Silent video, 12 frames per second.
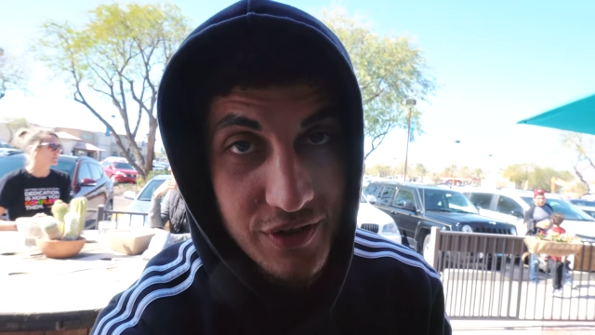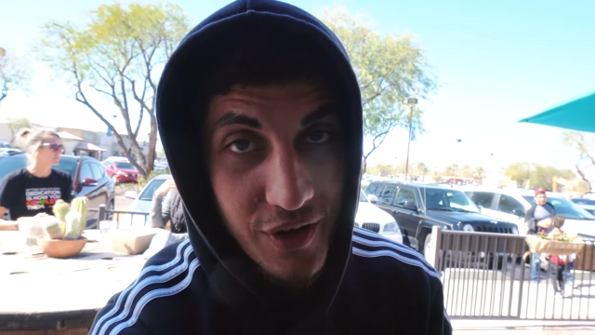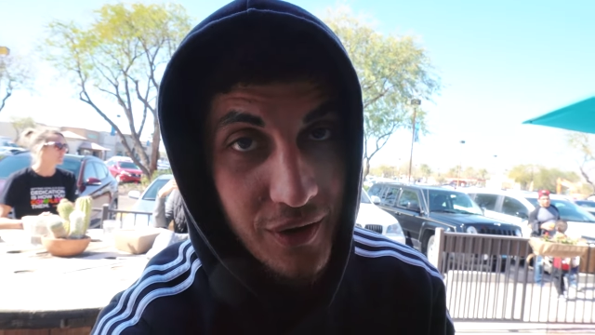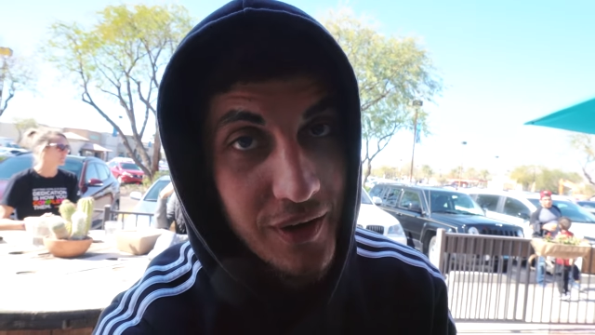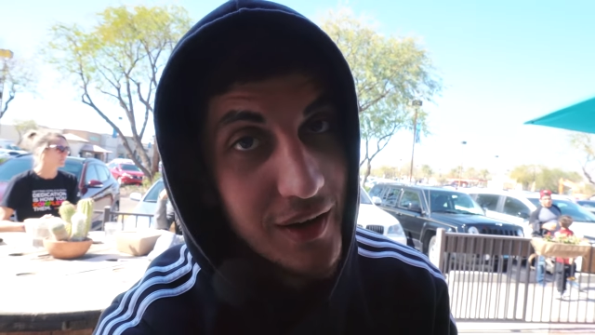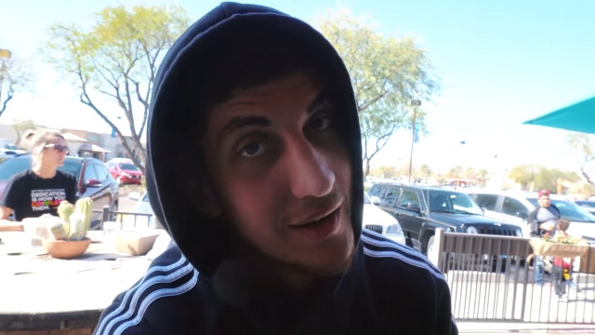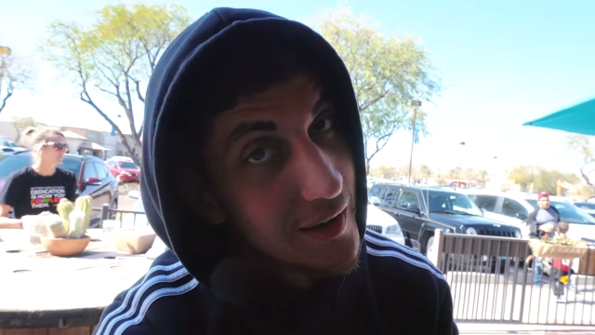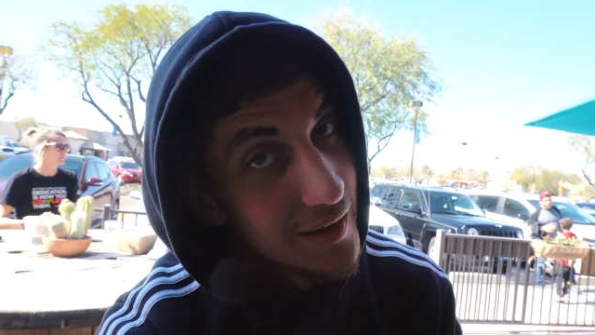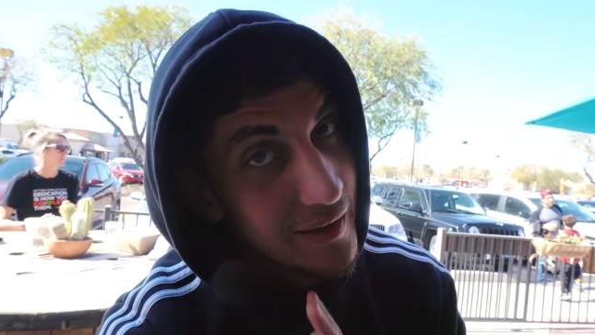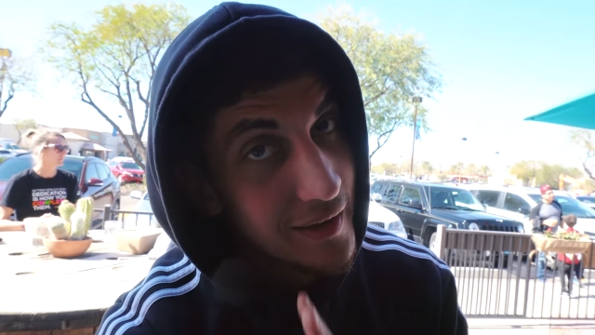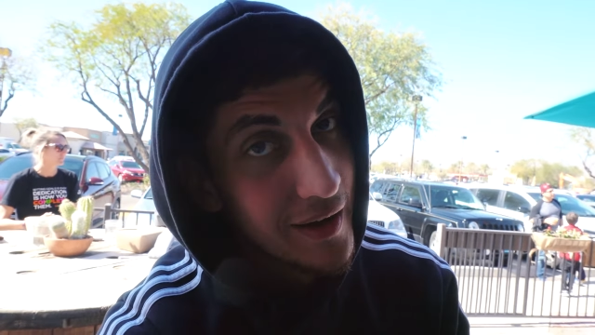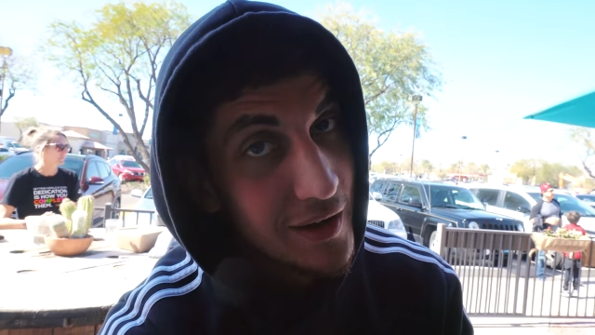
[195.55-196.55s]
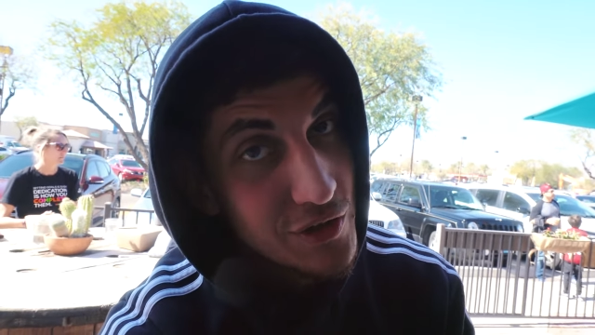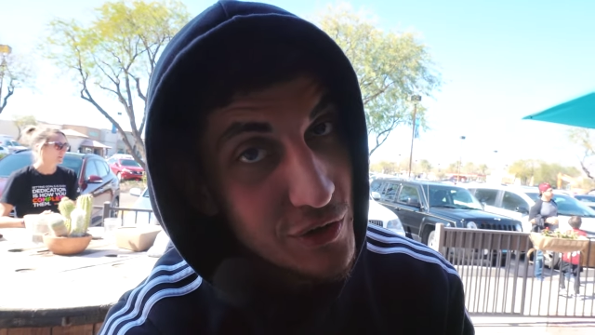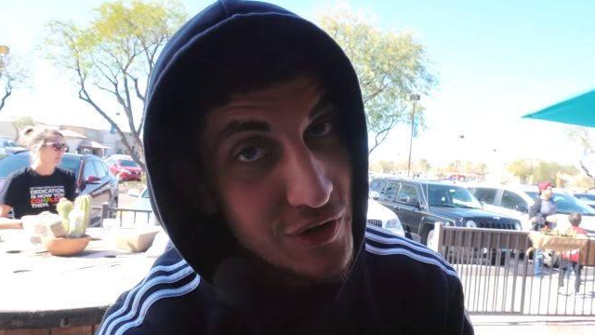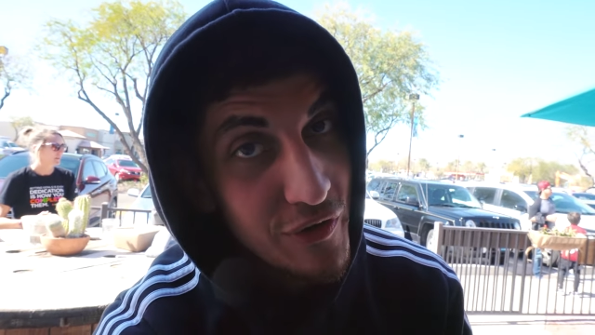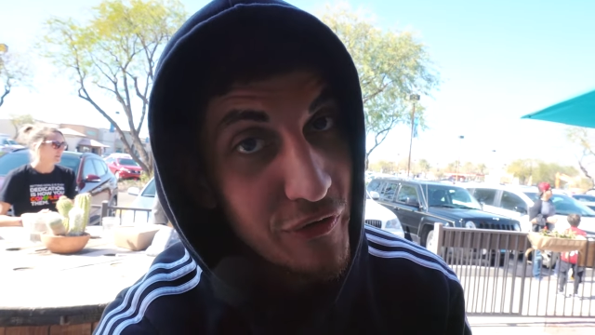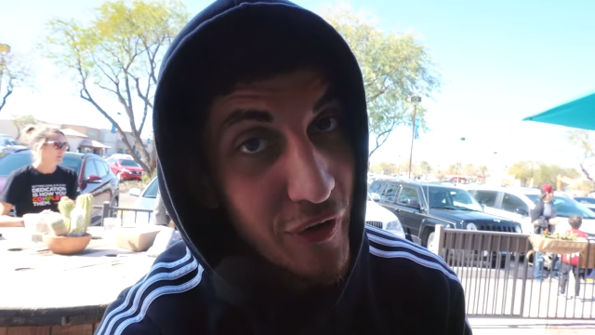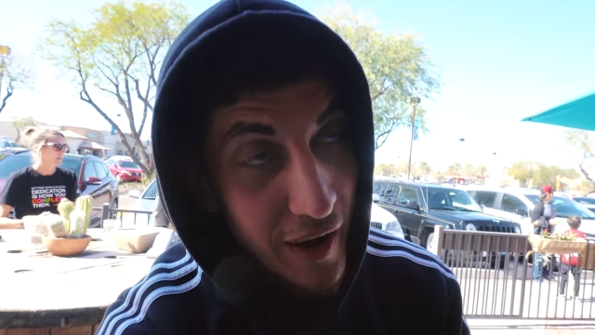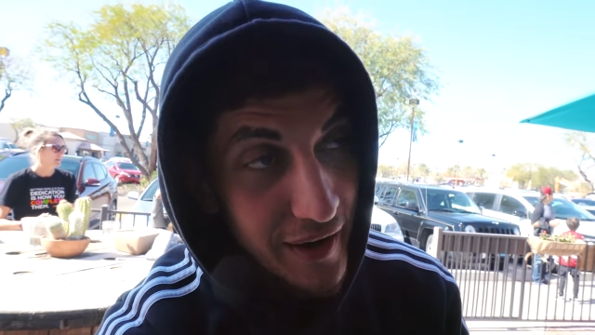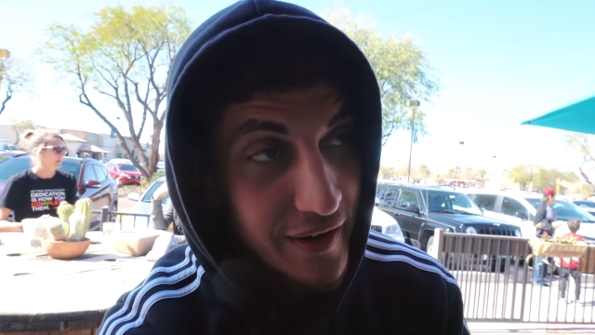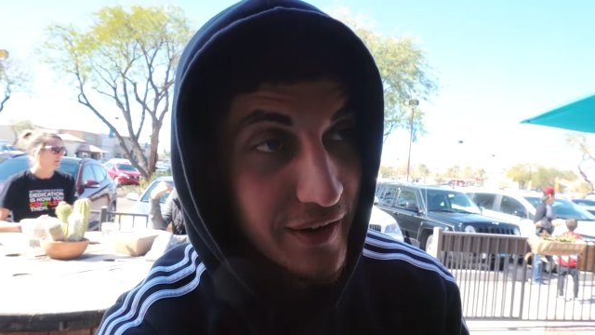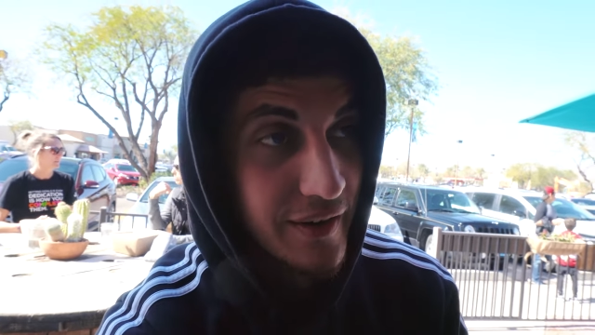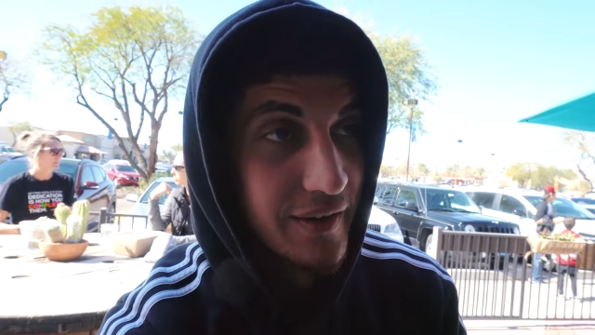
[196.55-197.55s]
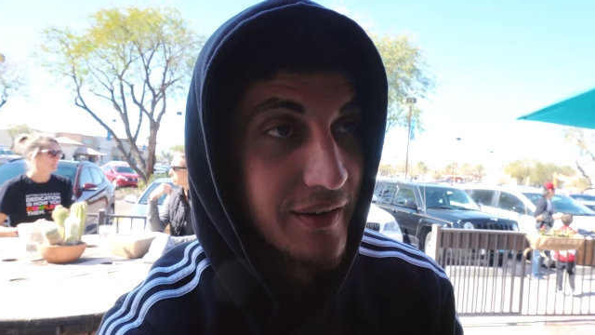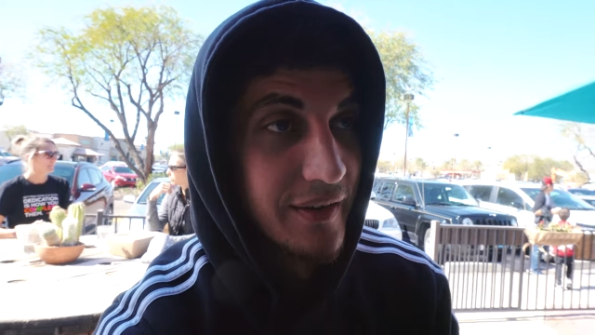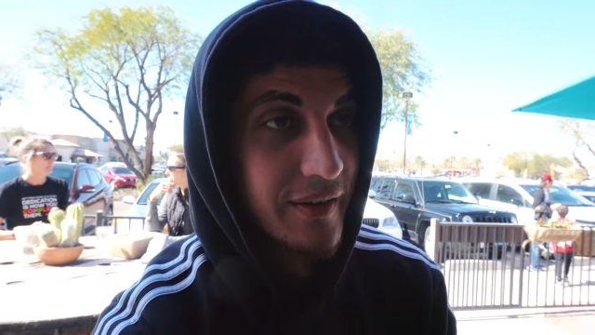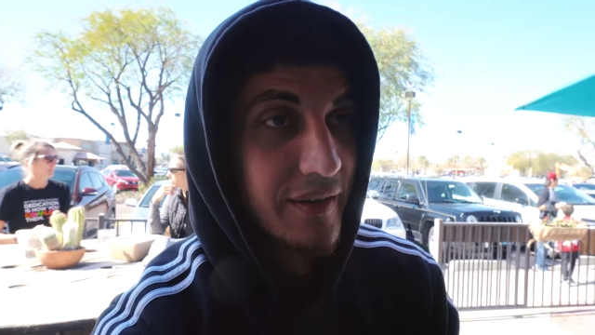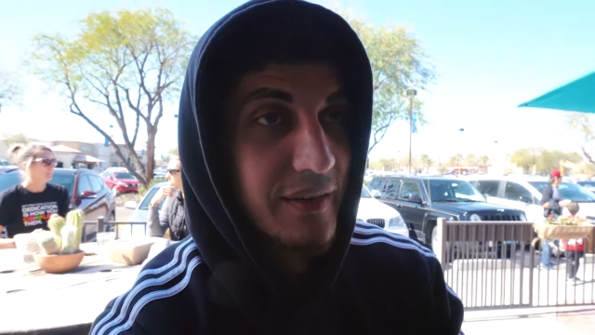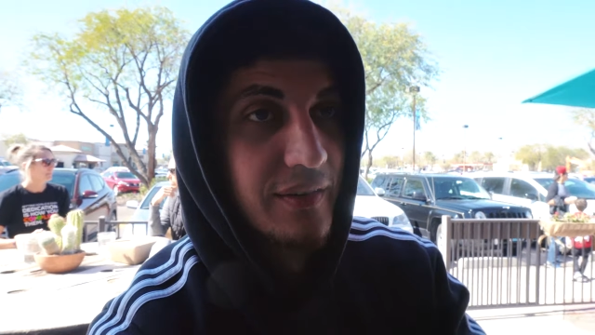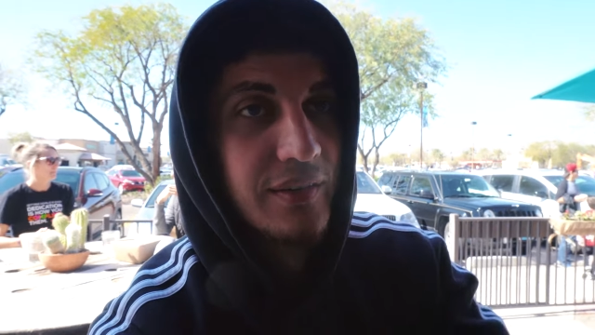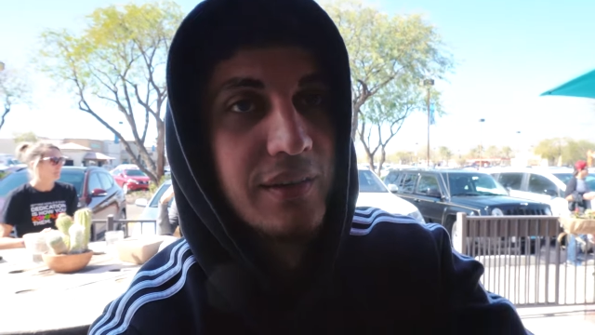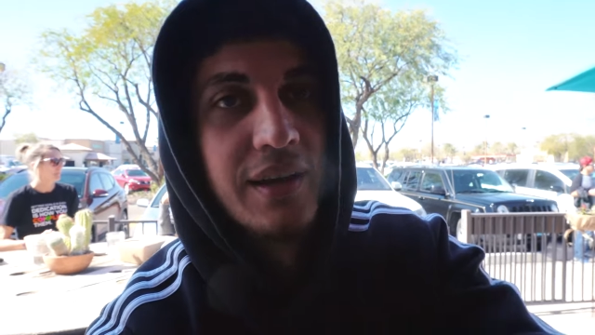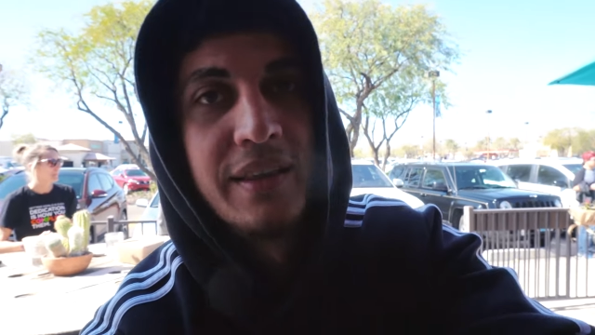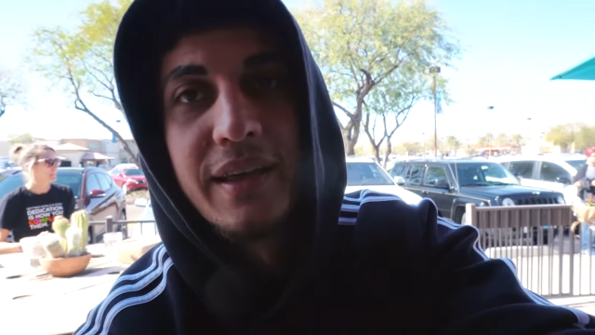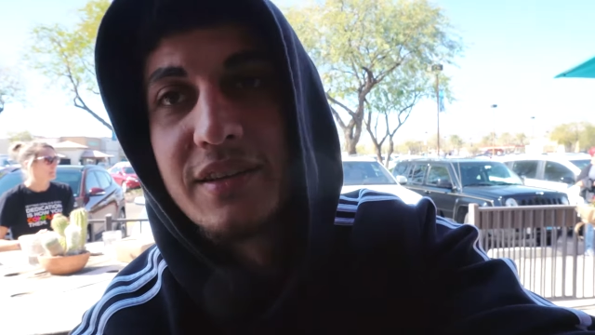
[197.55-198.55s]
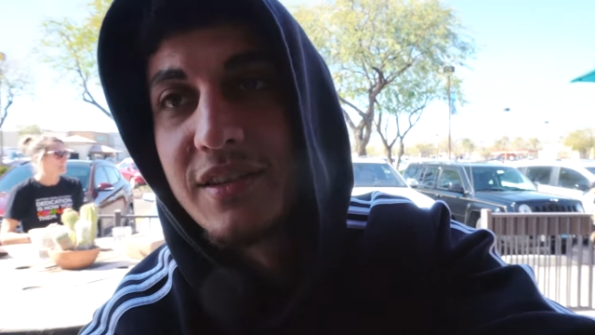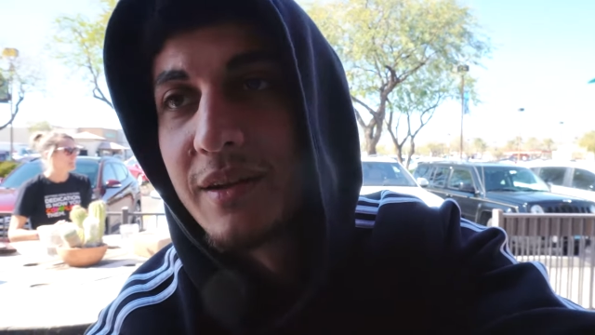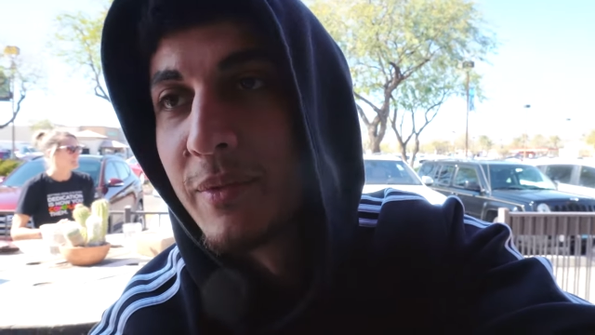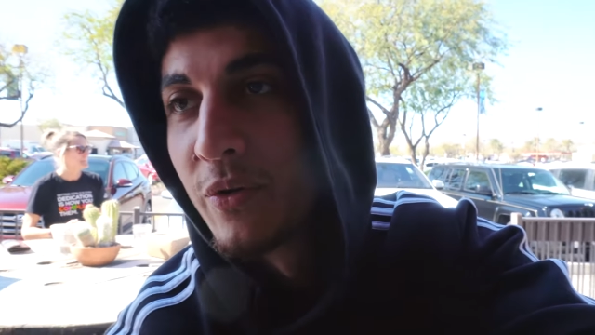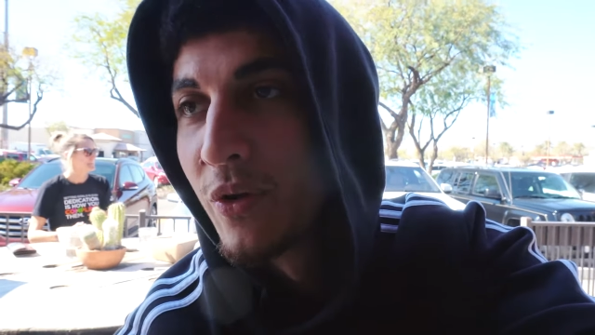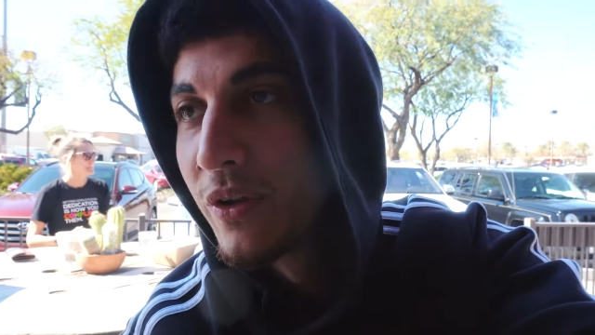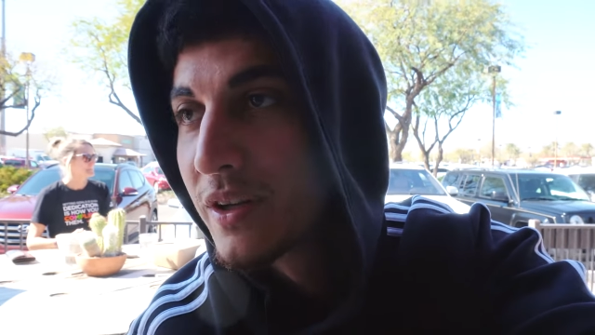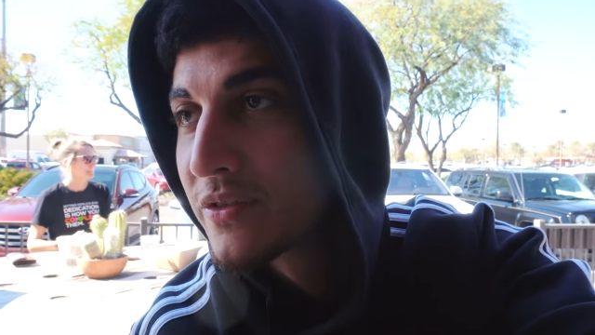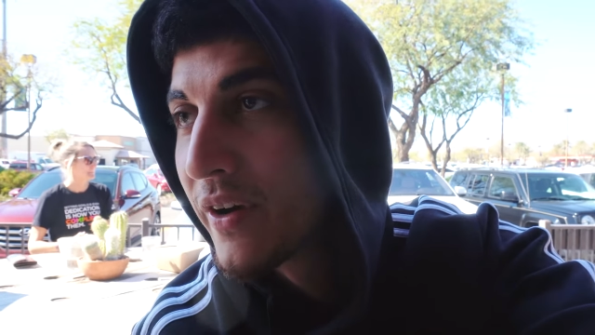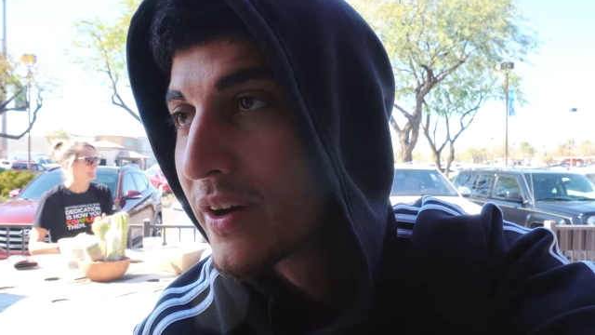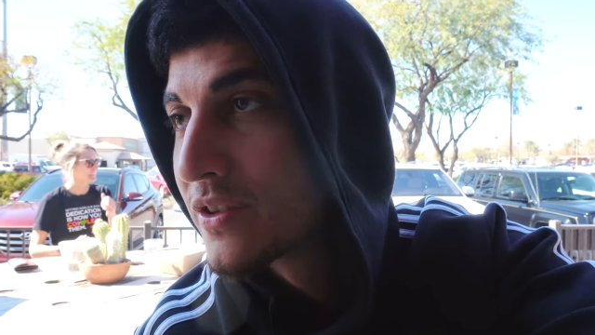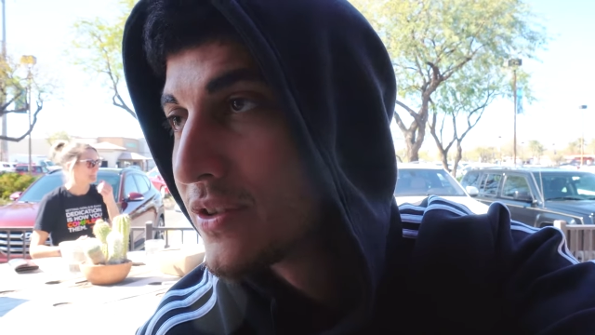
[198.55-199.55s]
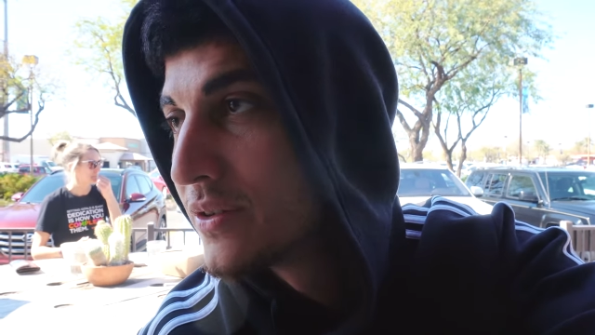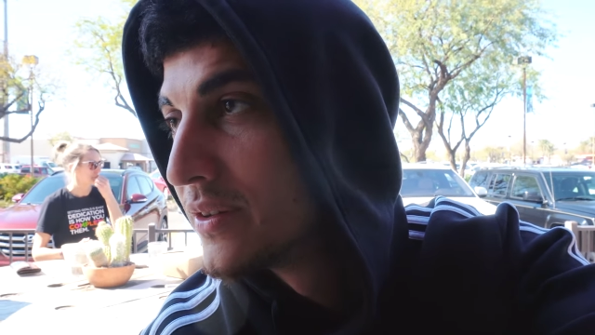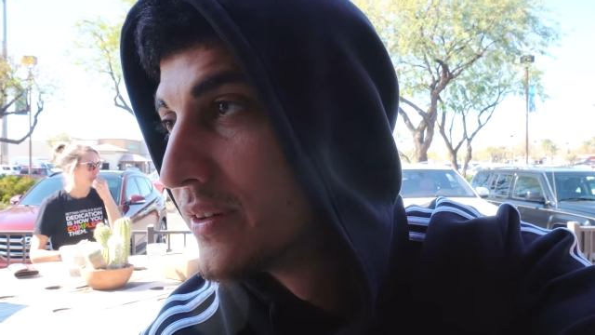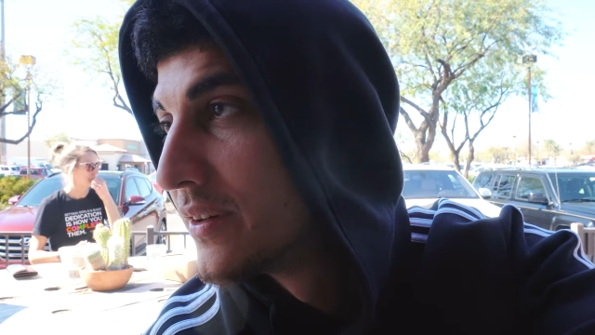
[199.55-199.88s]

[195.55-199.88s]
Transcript: So the nachos are fire. And that cinnamon roll looks fire too.